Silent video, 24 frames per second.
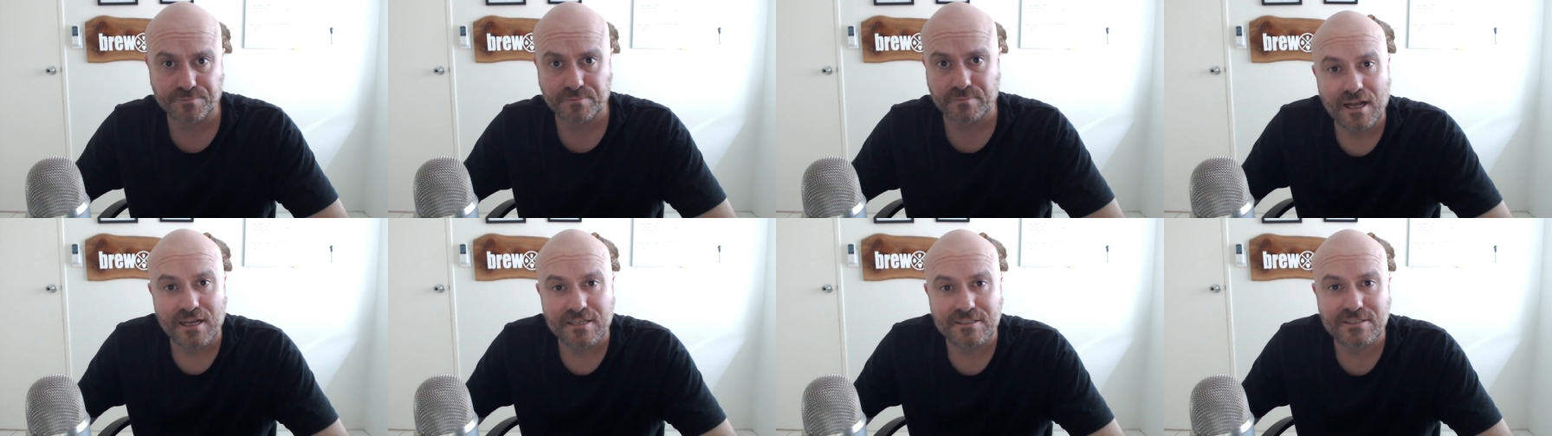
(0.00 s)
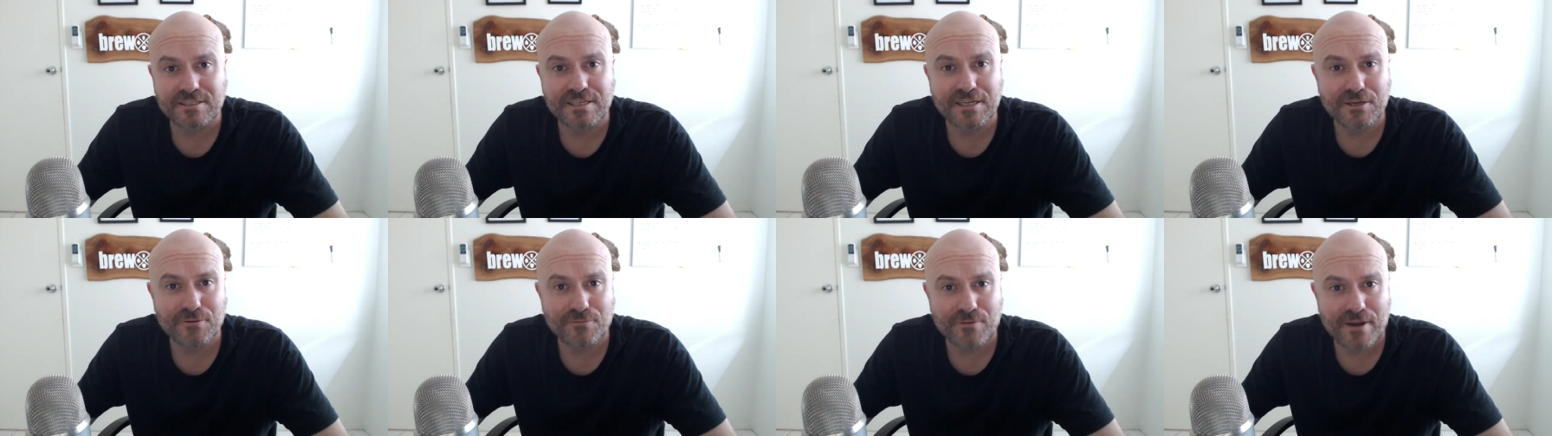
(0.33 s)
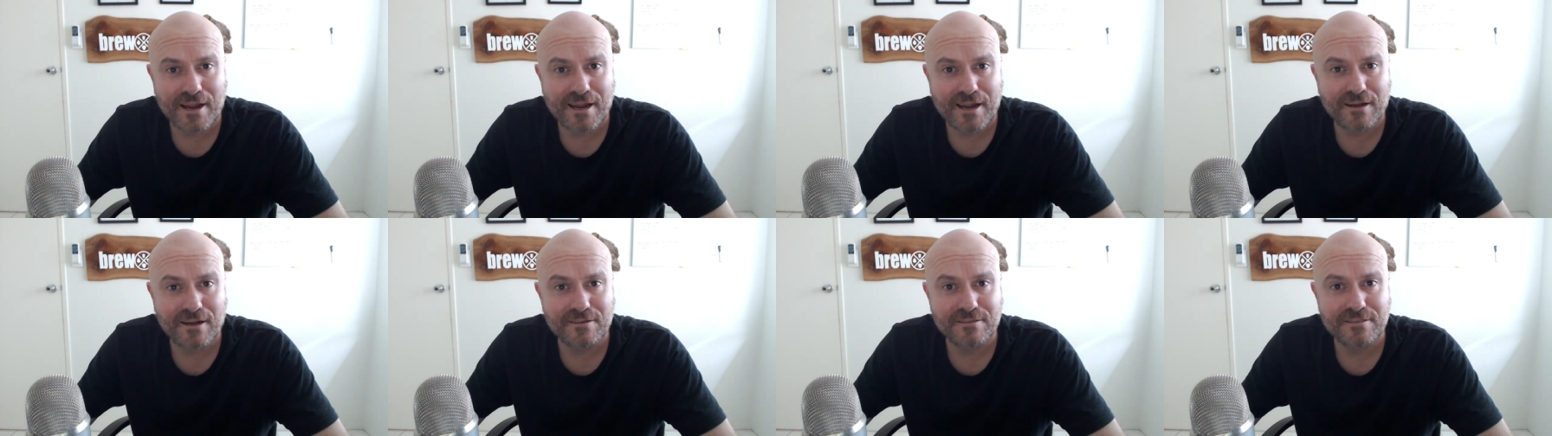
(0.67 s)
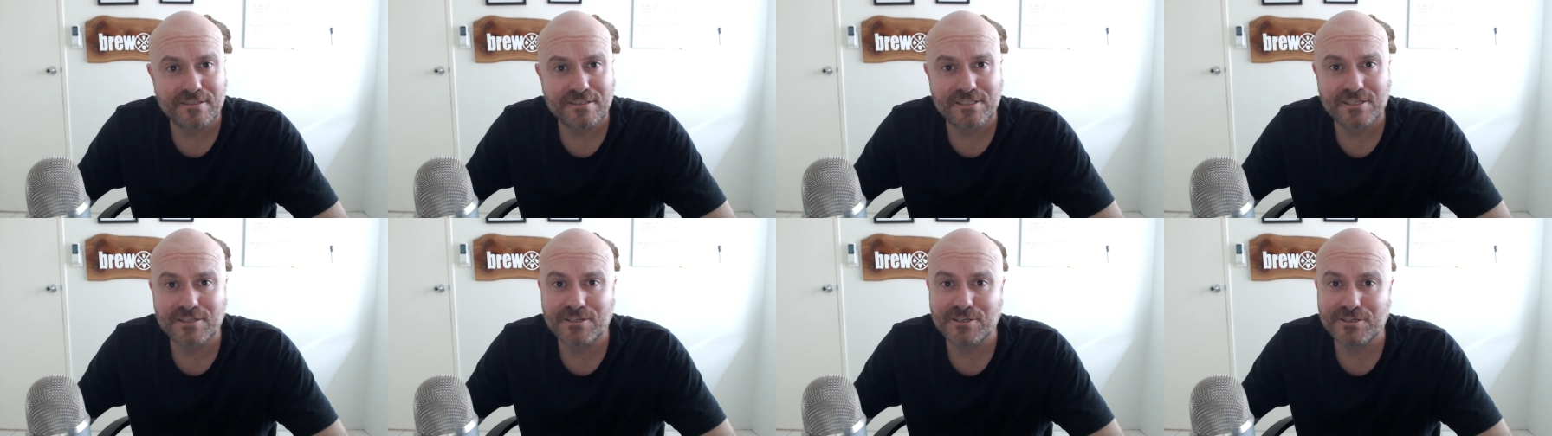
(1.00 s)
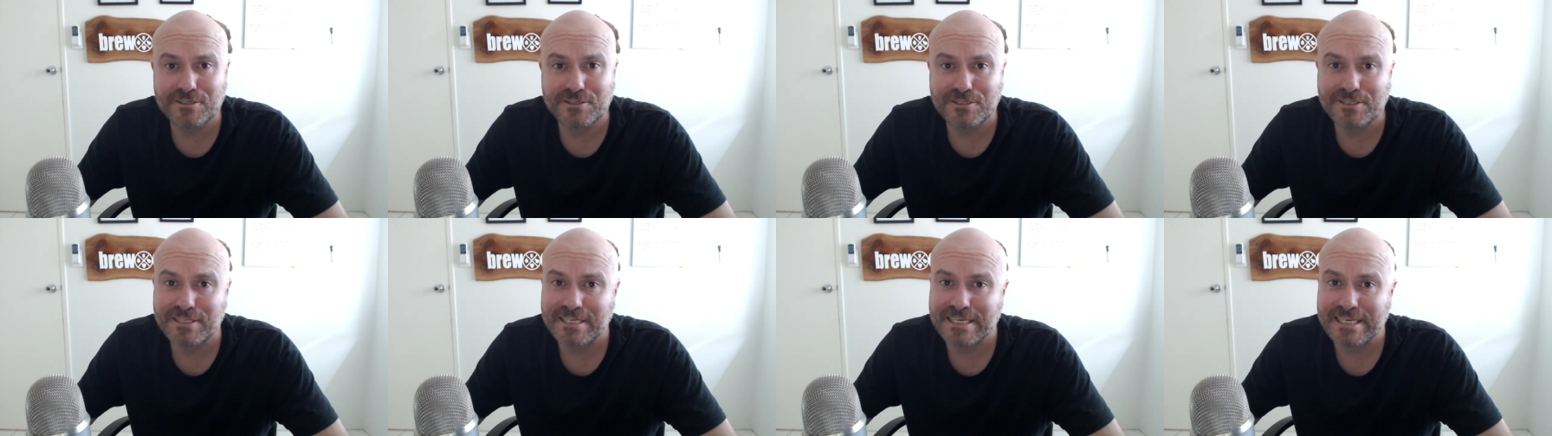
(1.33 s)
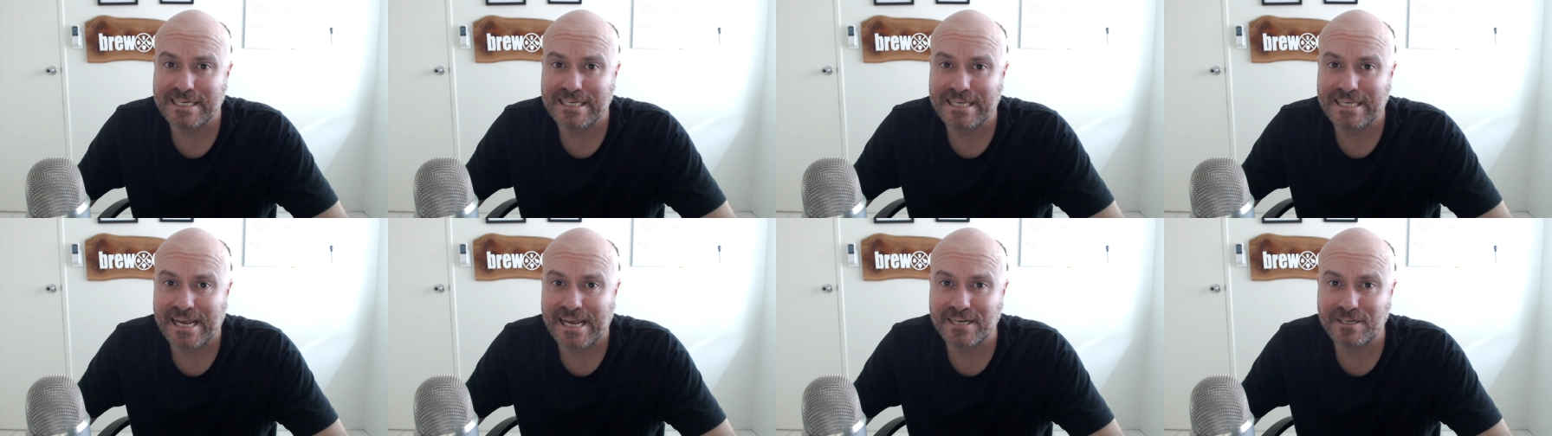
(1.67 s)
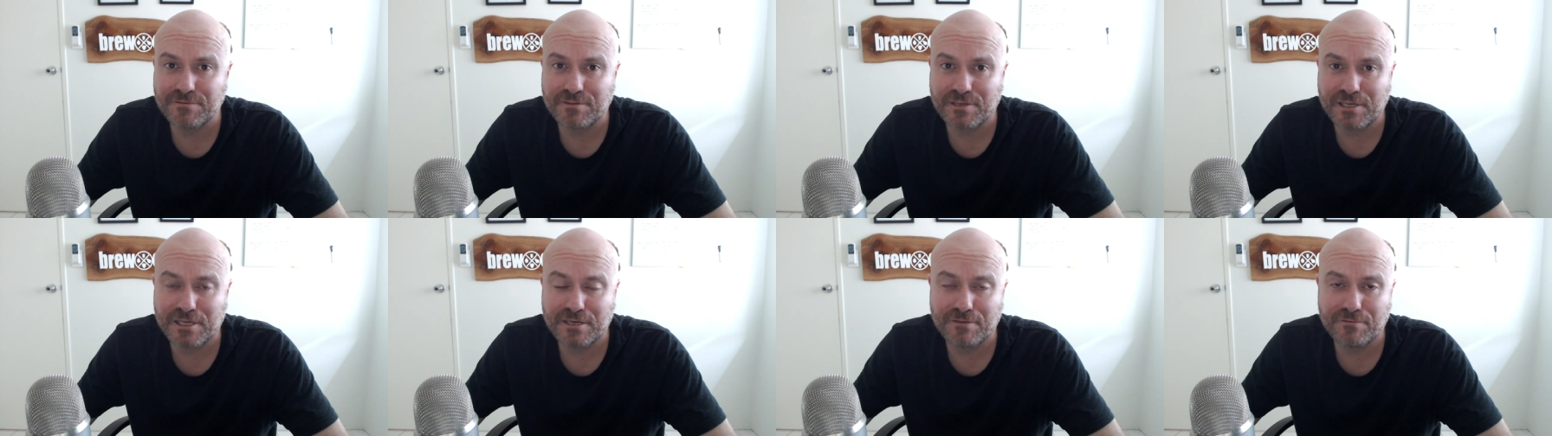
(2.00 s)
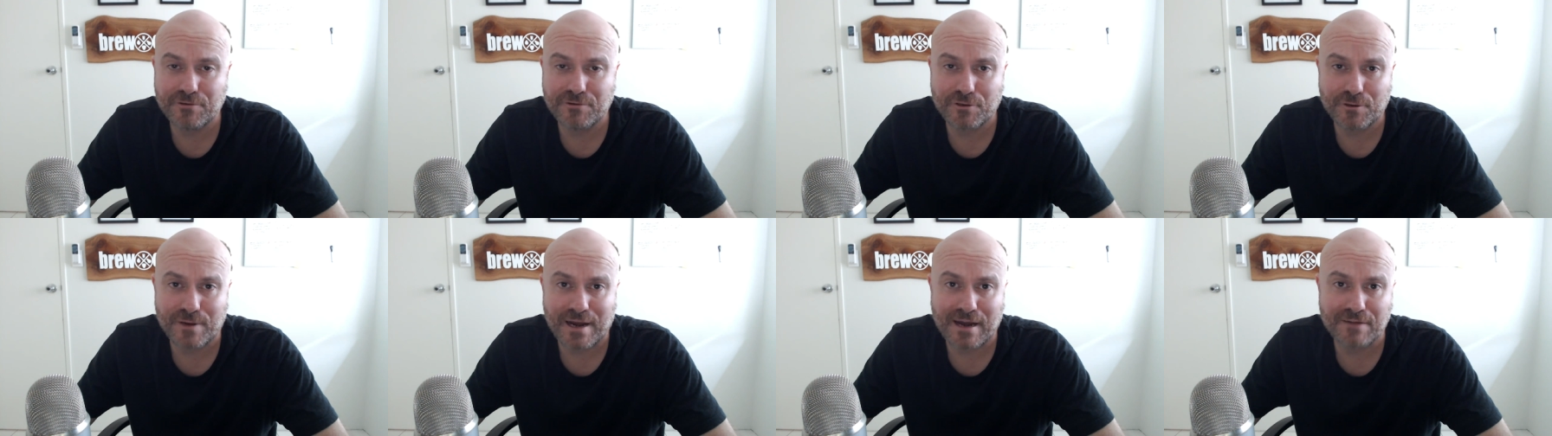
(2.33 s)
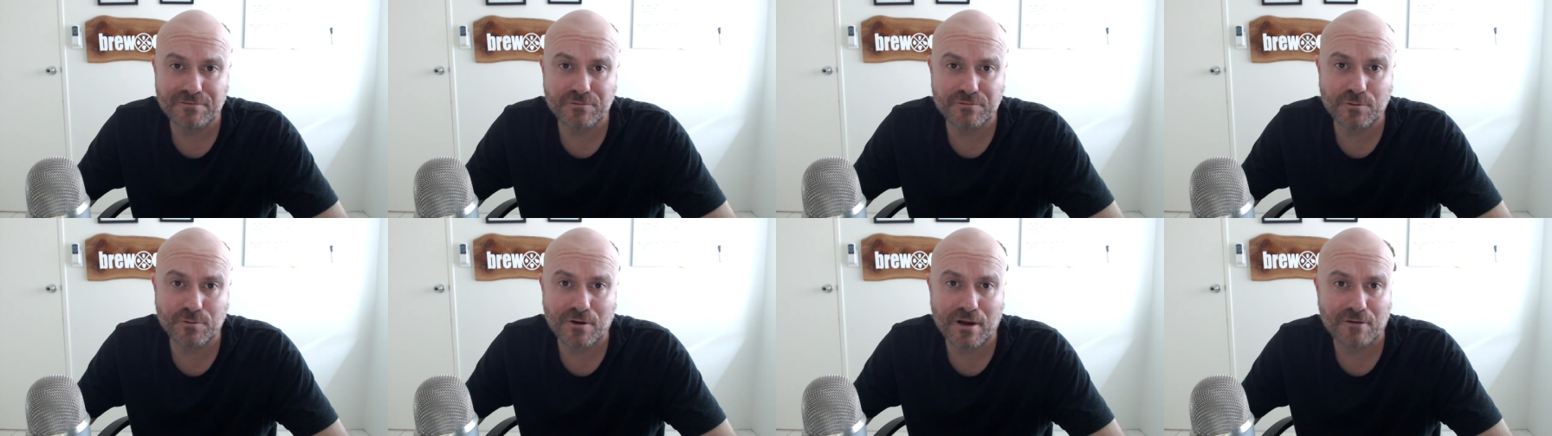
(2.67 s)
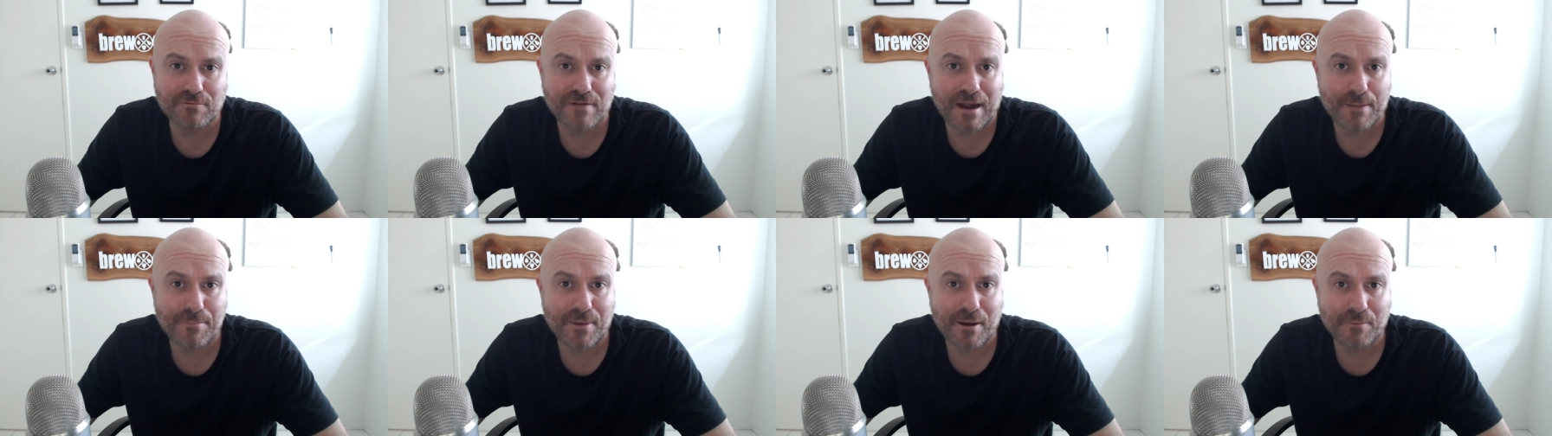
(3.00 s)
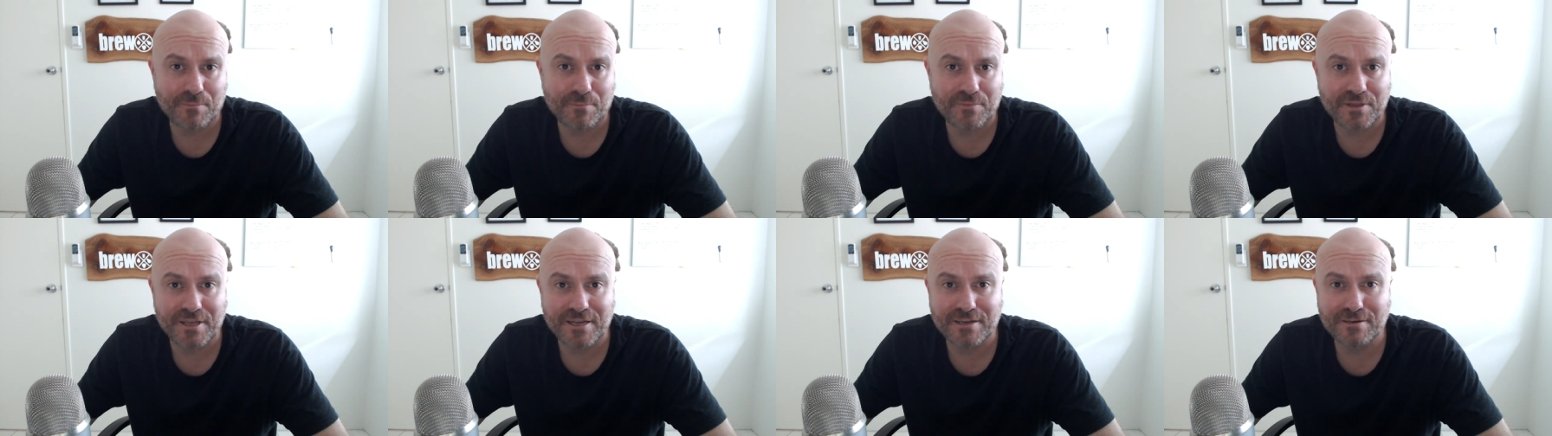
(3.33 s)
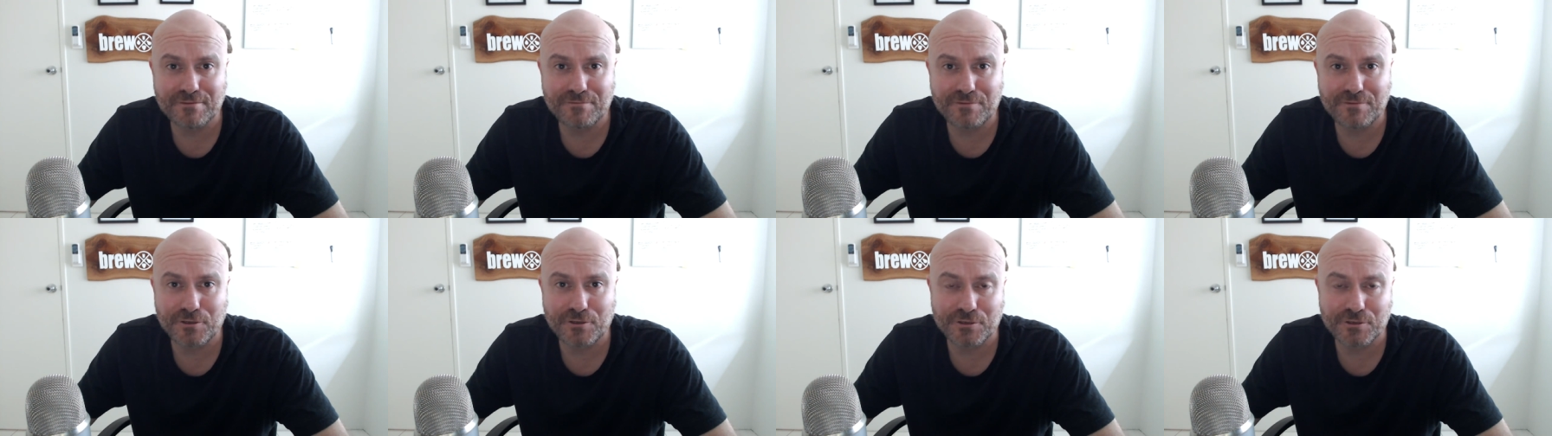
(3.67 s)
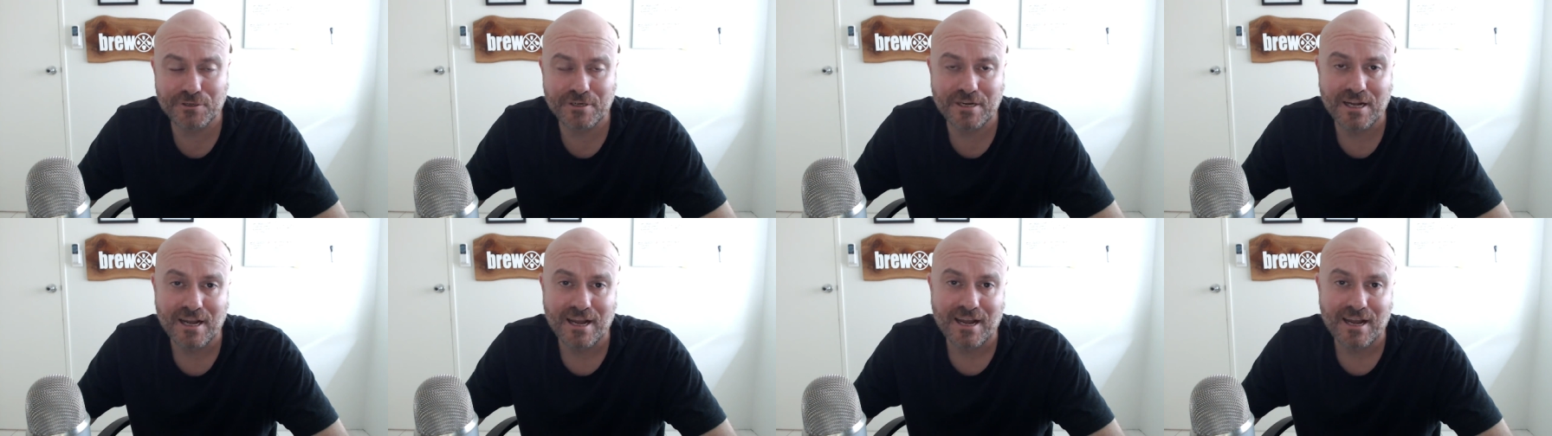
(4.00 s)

Stick around to the end of the interview after I wrap up the interview